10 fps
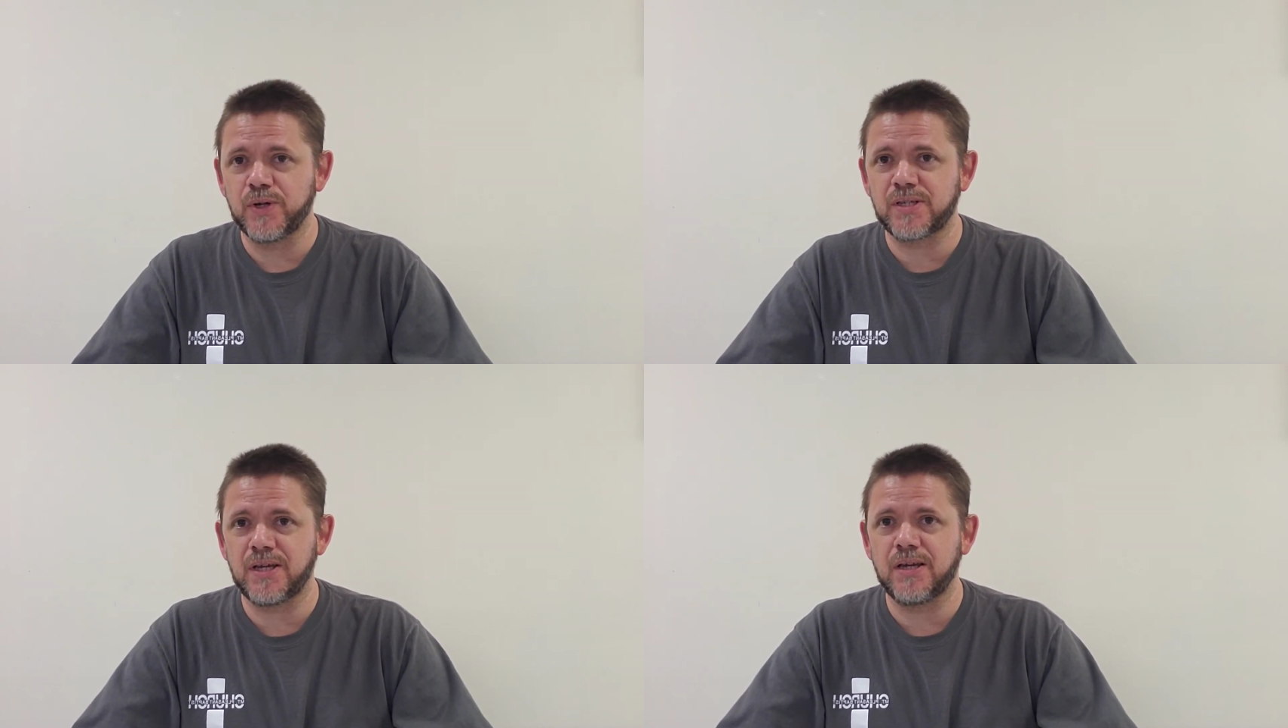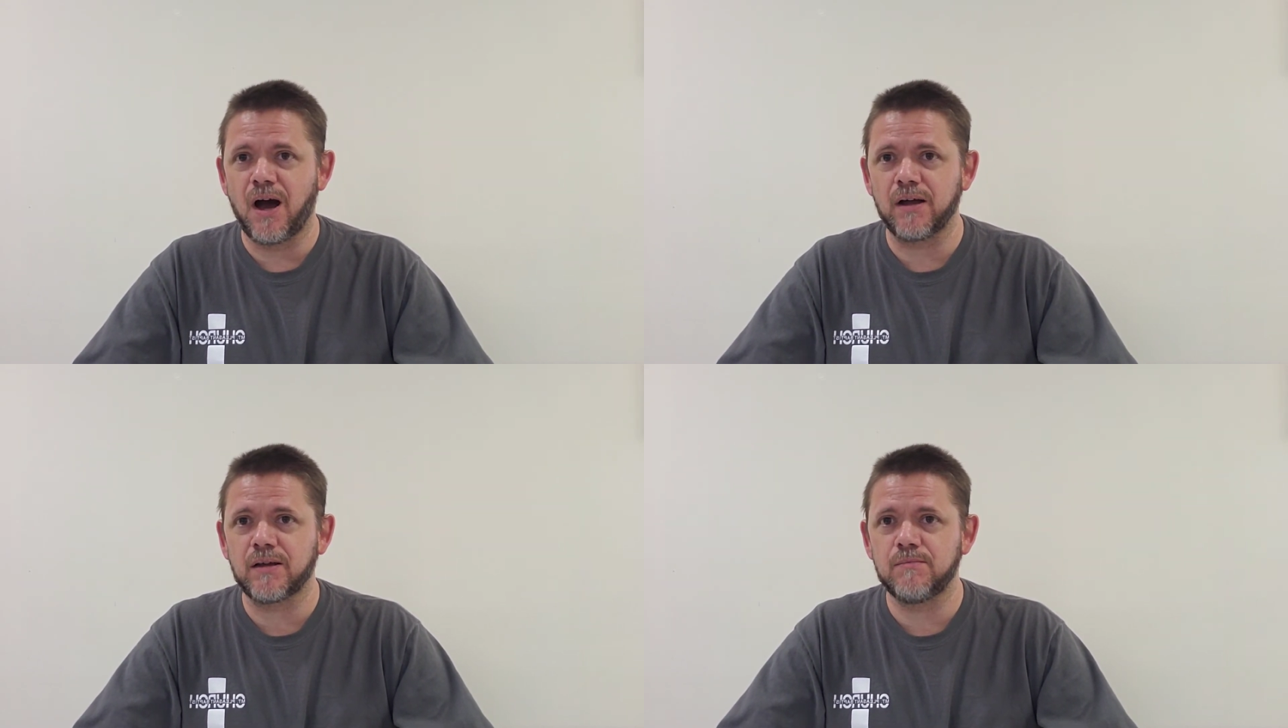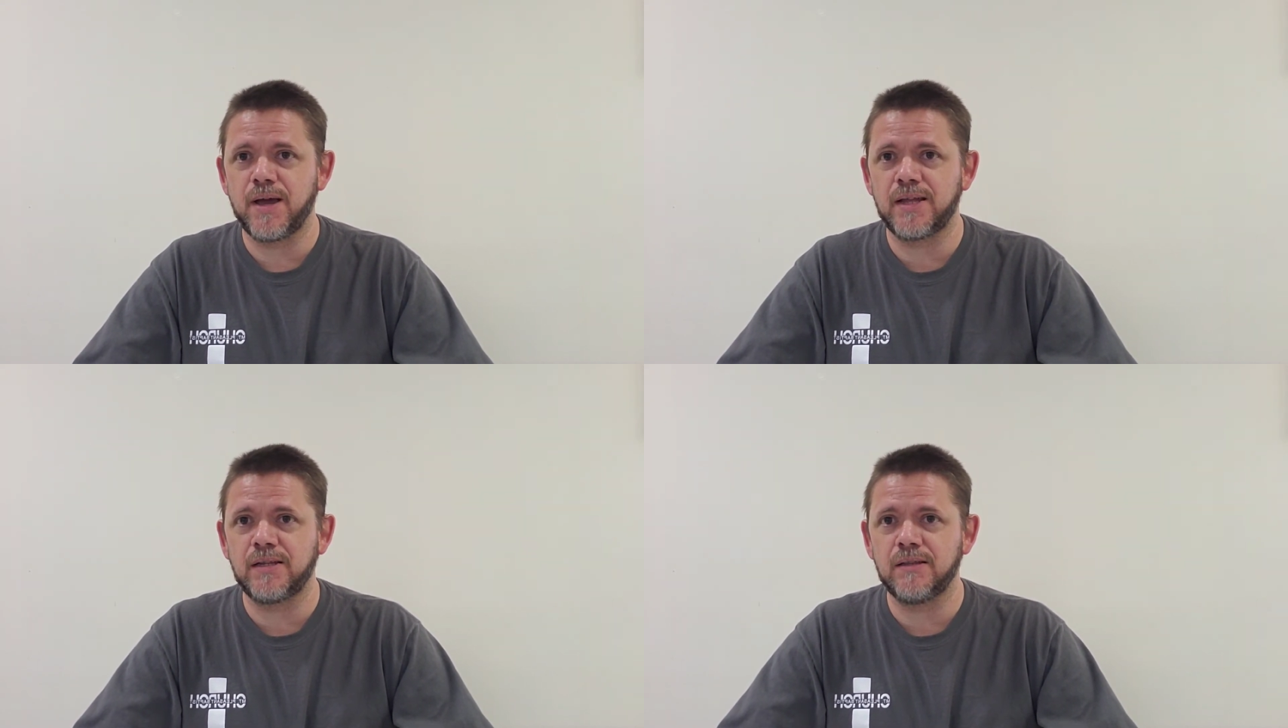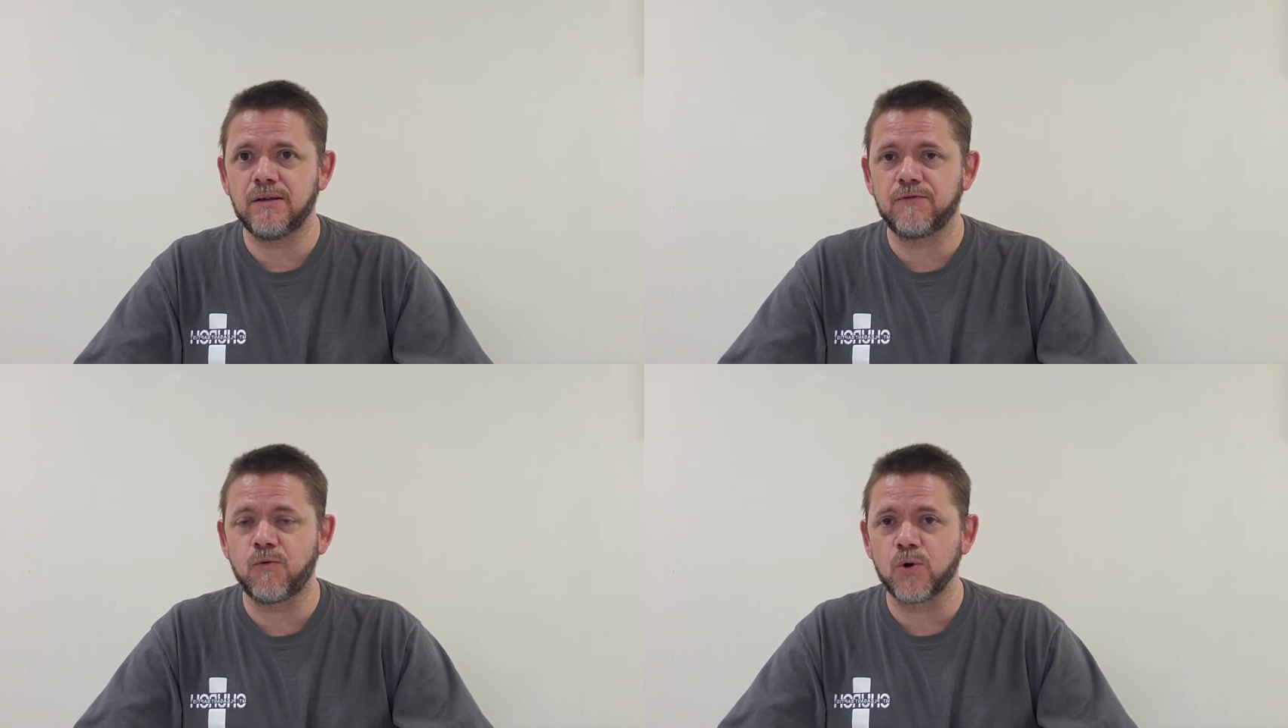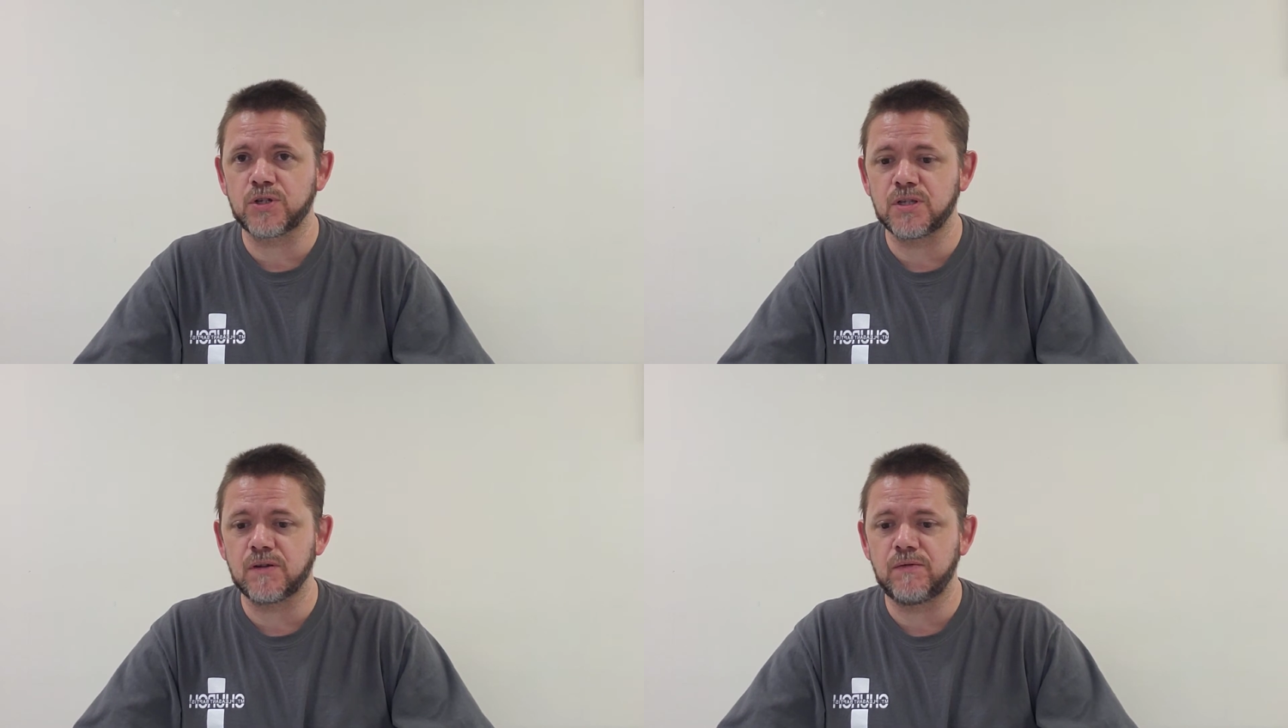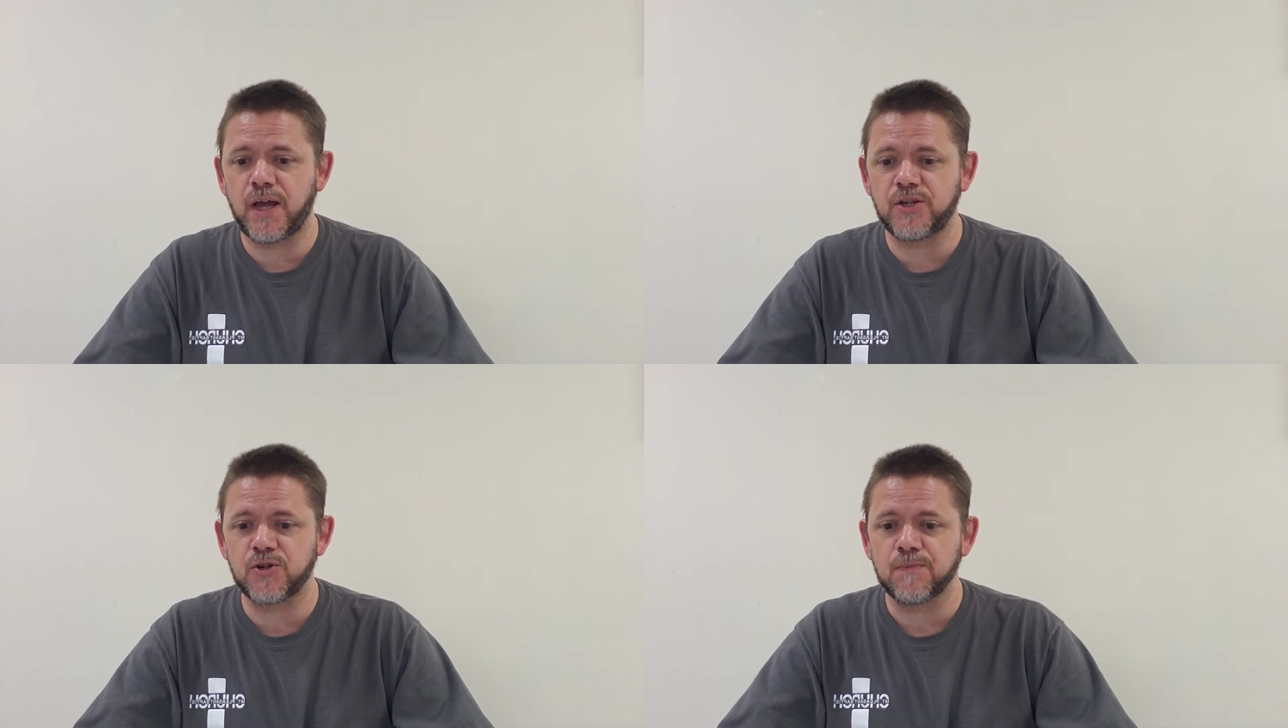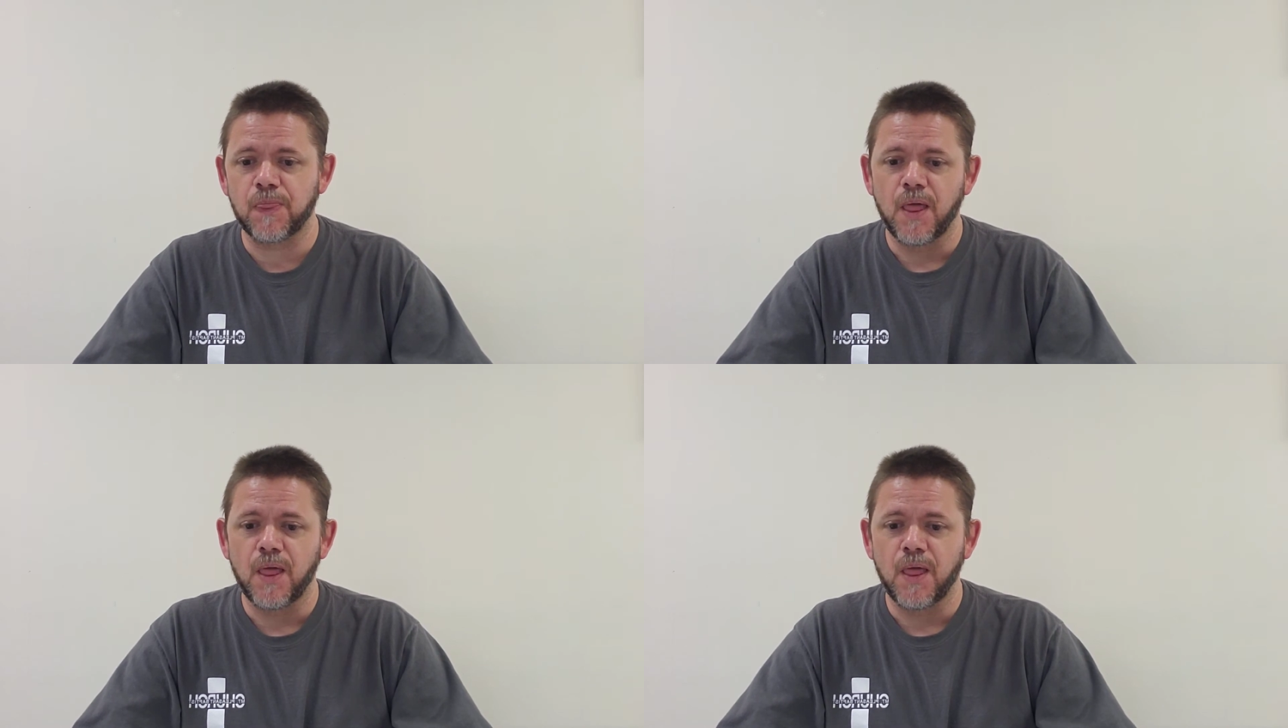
We see God commanding the forces of nature.